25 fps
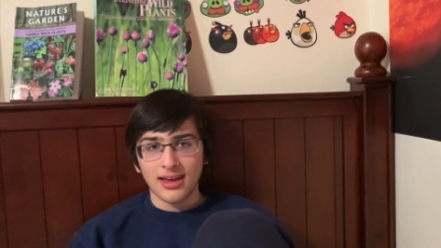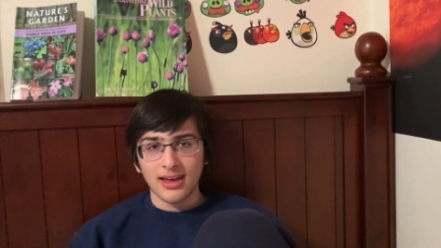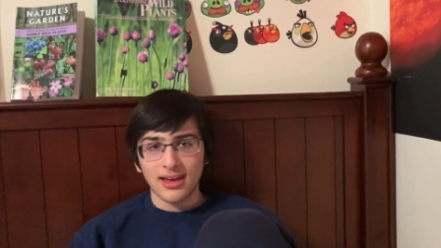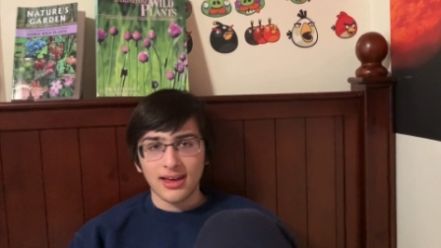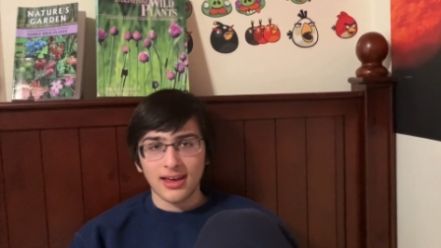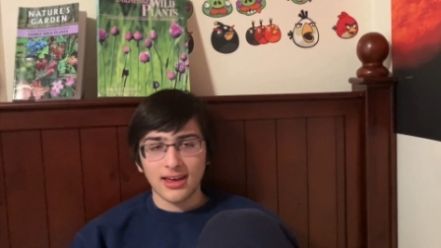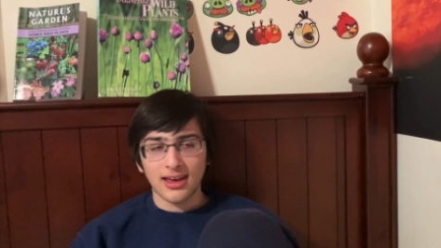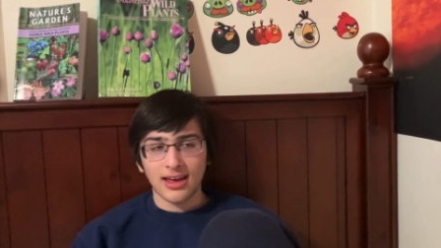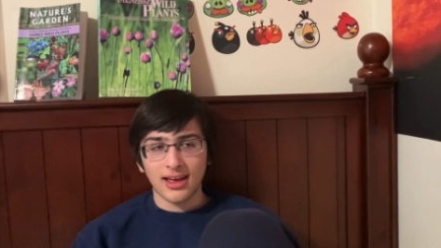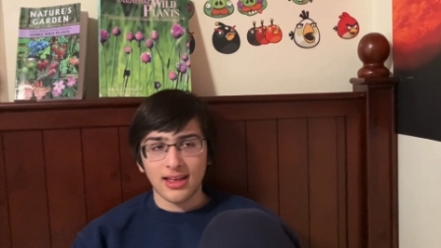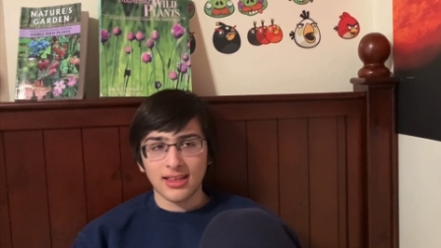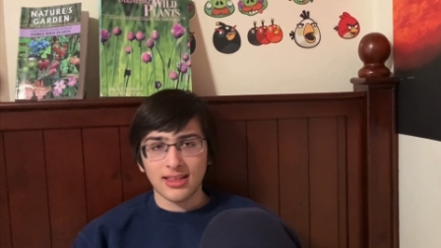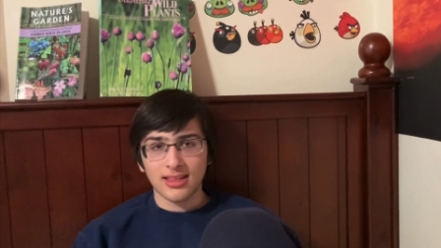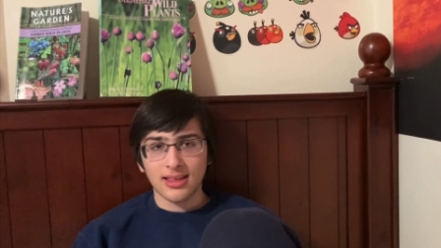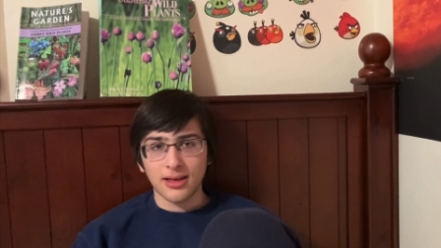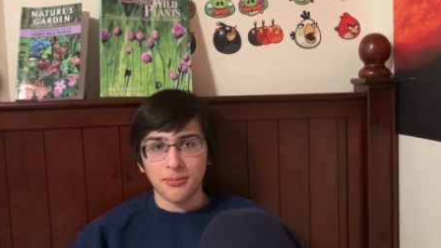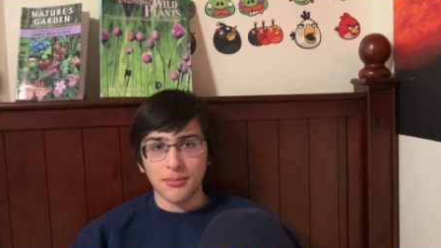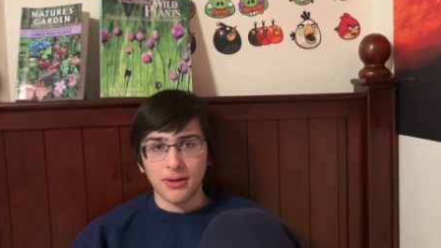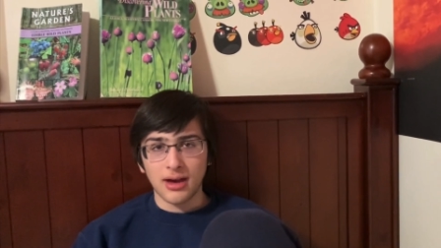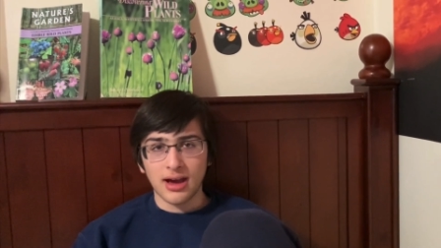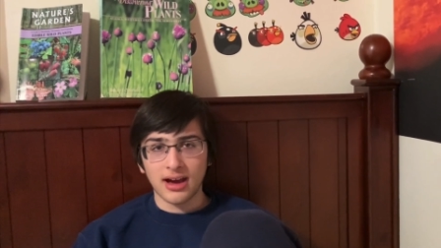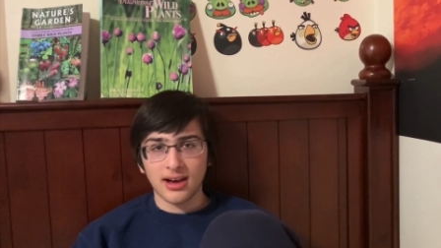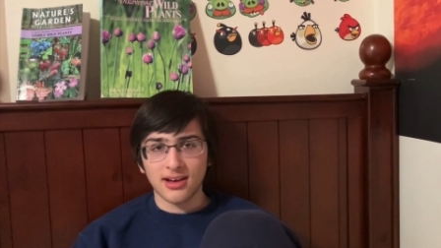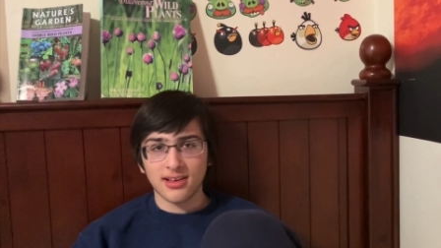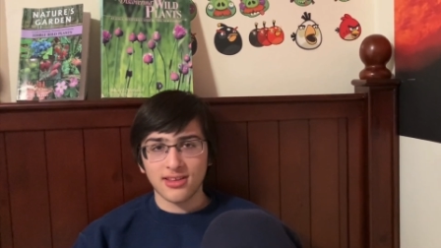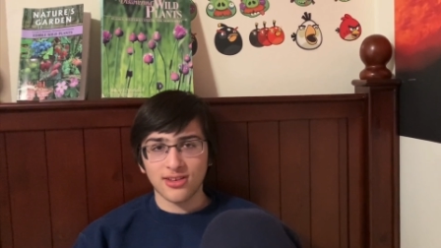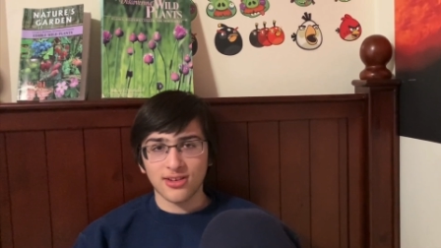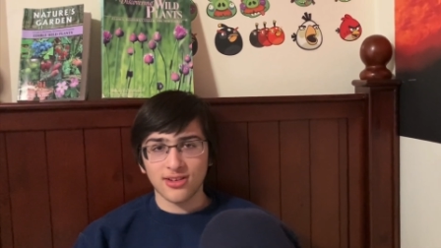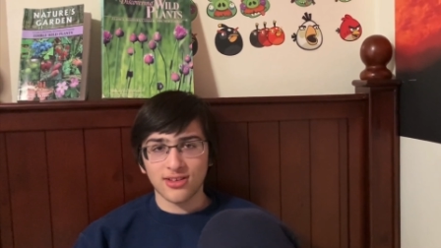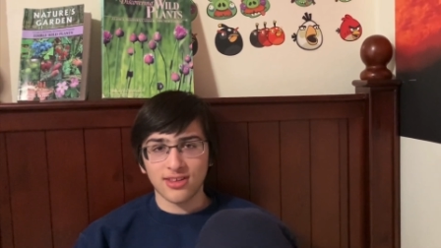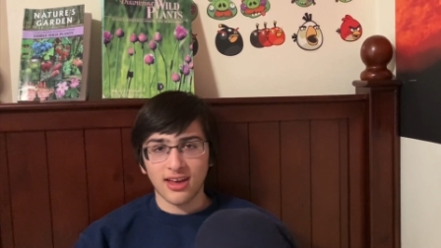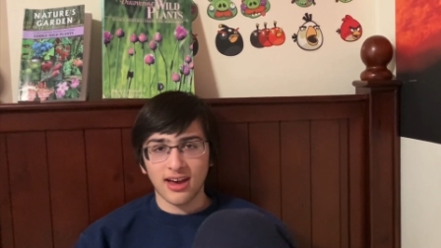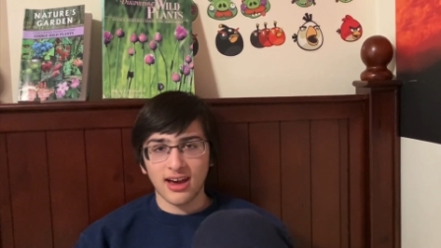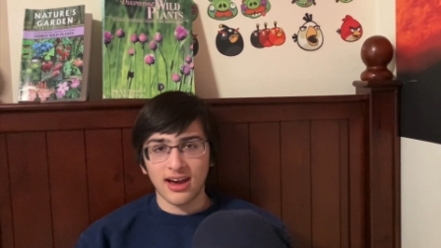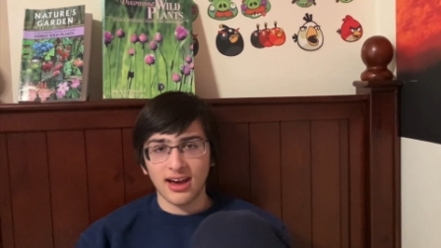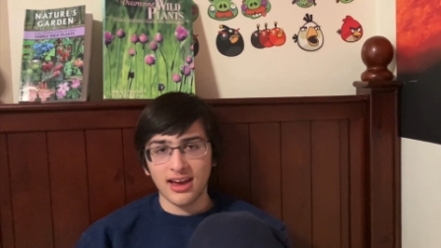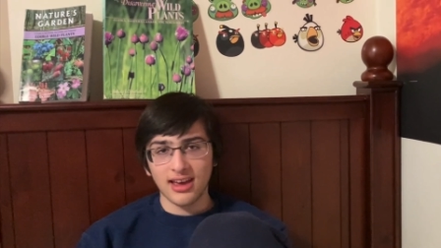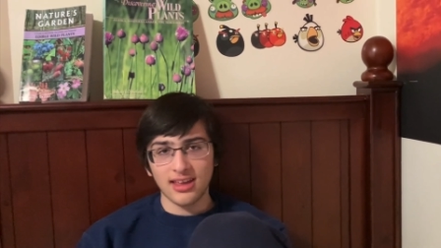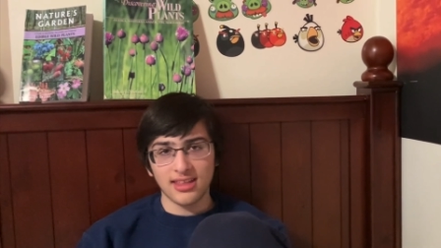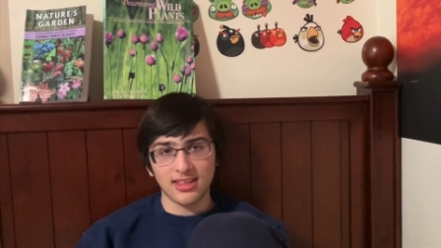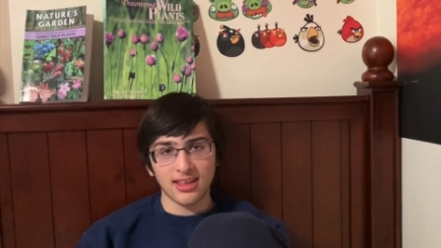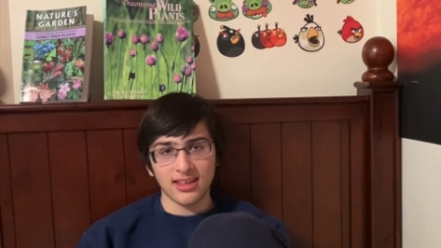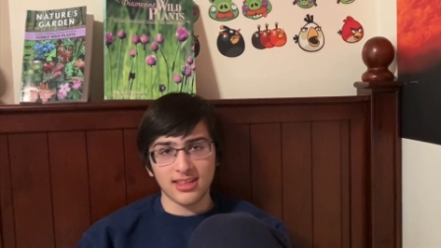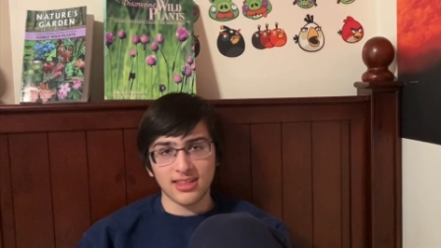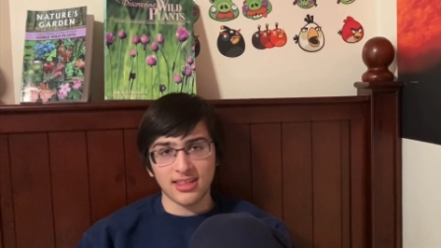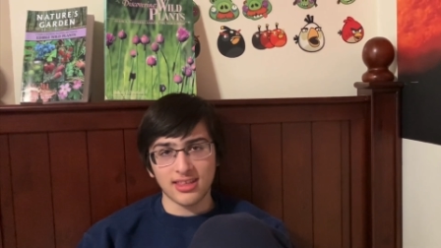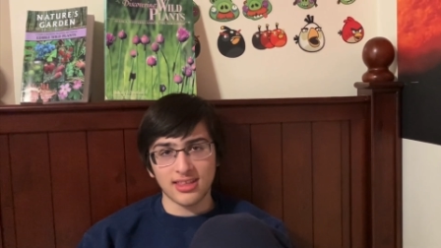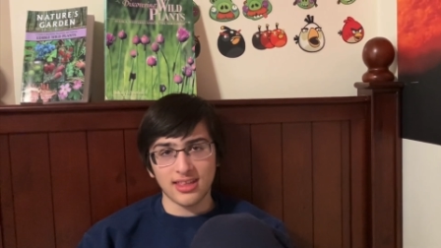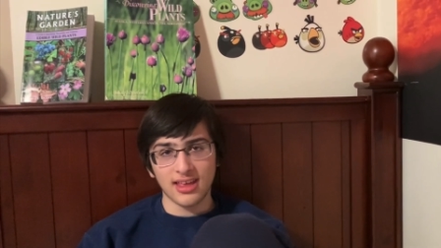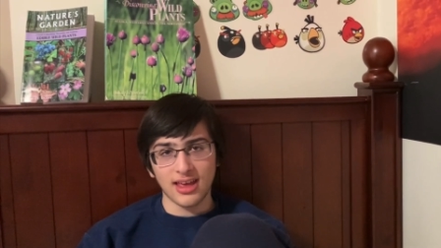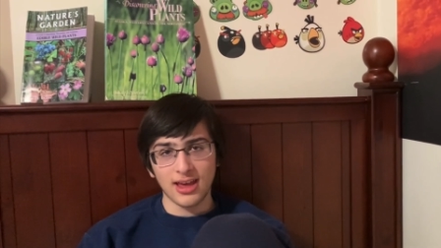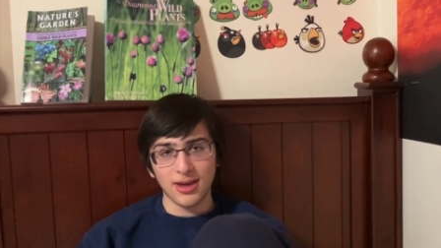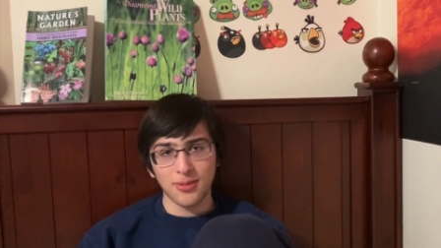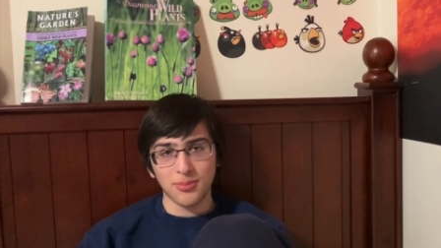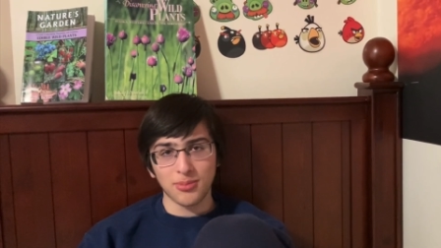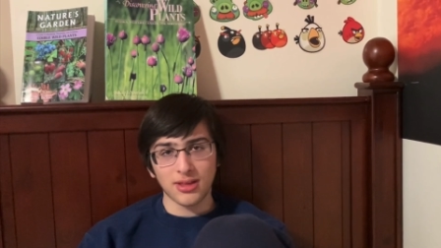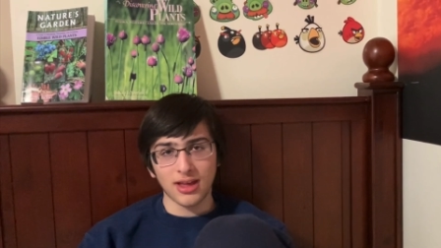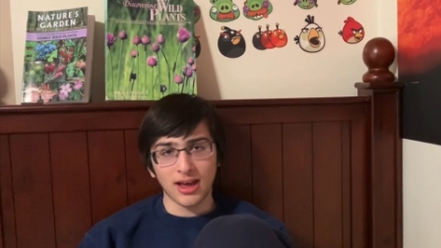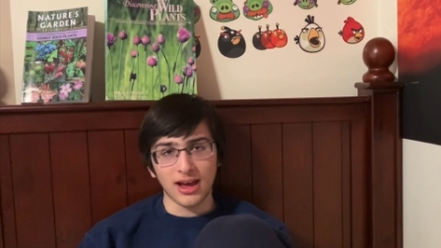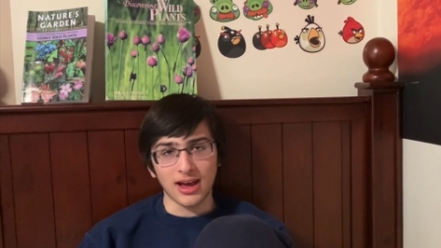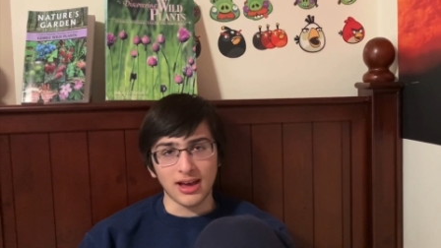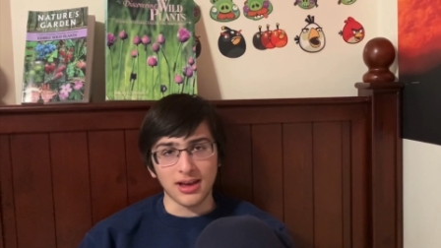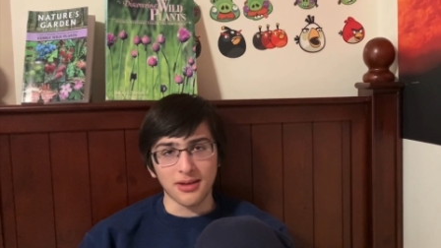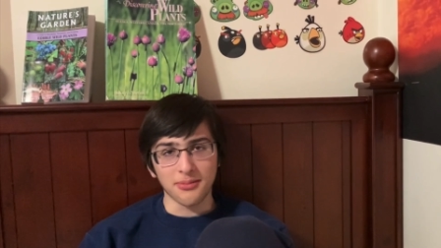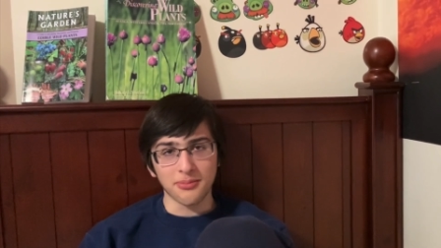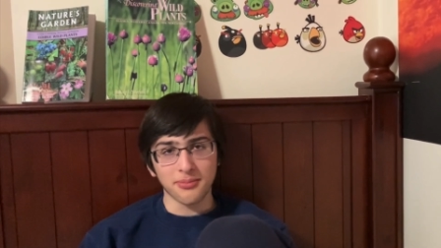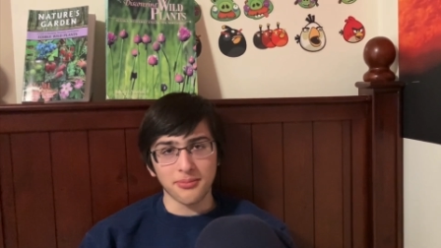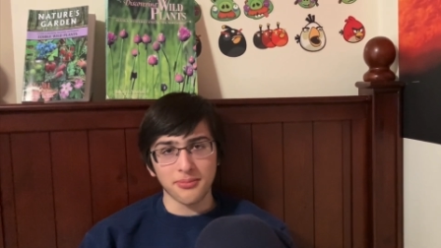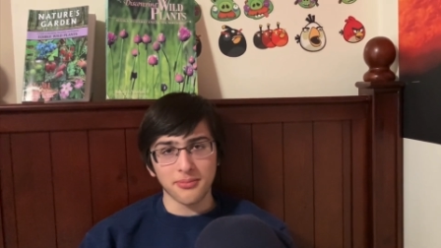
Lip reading: and get some exercise at the same time.